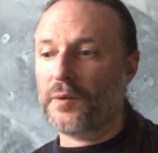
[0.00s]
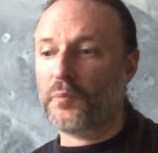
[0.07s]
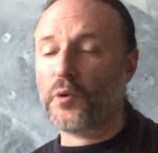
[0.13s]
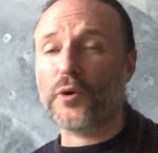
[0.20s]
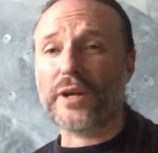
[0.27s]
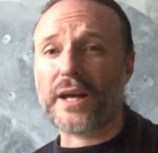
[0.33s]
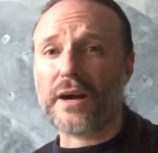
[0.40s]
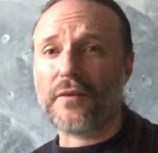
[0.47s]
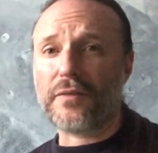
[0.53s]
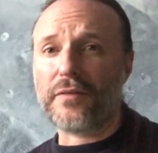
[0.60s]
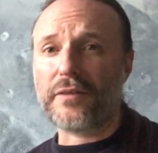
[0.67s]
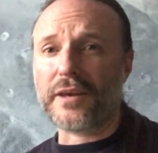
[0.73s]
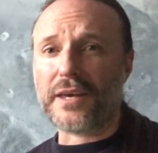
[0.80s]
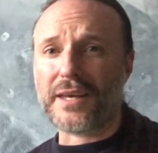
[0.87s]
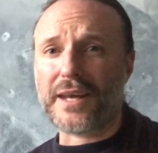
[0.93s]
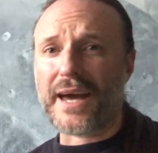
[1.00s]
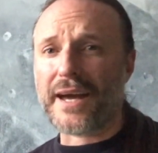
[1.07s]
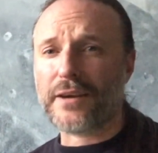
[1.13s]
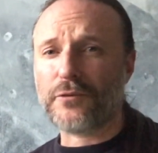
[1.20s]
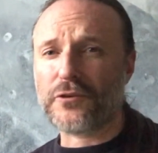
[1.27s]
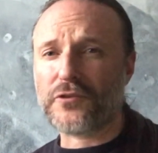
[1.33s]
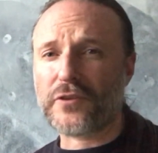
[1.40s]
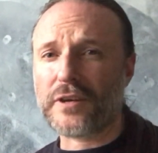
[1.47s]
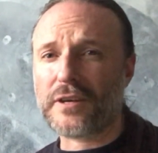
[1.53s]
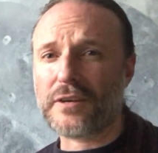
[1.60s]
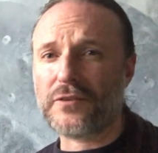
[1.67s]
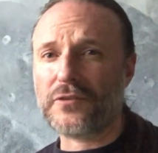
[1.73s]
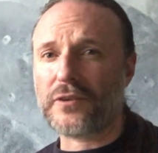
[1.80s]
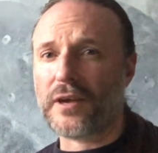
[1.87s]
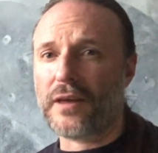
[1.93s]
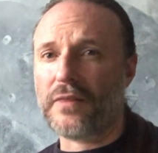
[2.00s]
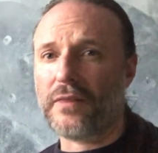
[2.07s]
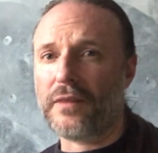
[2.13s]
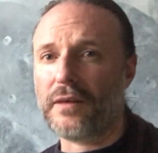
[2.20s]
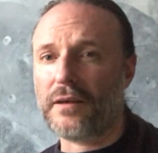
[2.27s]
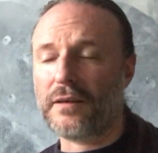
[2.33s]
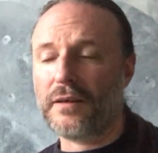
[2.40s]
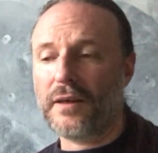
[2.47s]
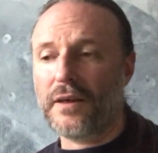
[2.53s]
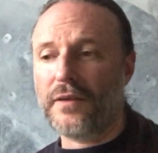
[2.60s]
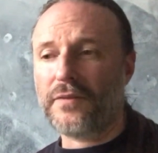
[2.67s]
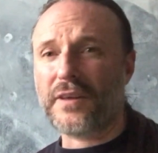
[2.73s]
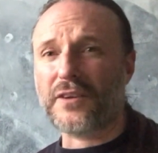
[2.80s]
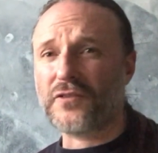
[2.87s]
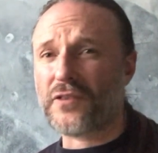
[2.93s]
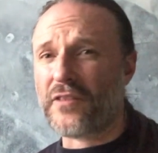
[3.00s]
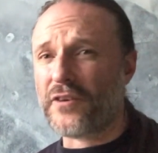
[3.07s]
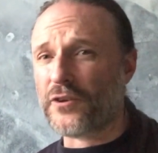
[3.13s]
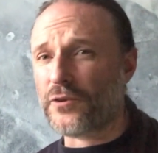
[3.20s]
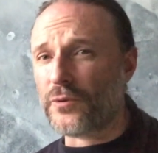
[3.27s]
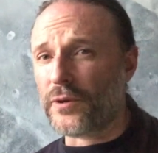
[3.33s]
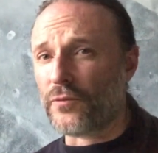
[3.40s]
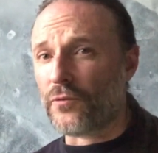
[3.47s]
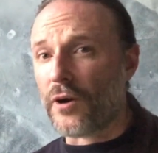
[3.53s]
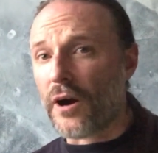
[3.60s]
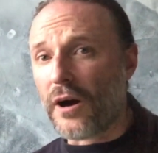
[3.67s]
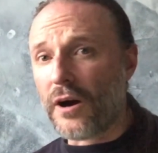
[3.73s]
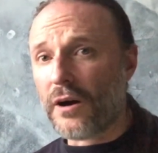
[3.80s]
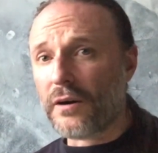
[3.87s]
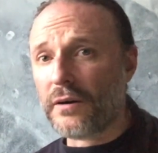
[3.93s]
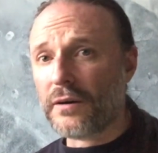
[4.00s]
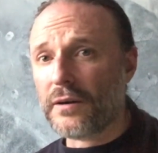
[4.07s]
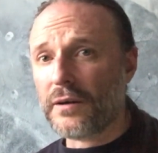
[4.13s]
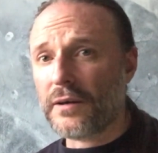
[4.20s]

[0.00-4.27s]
point out the inaccuracies and the things that they're doing wrong?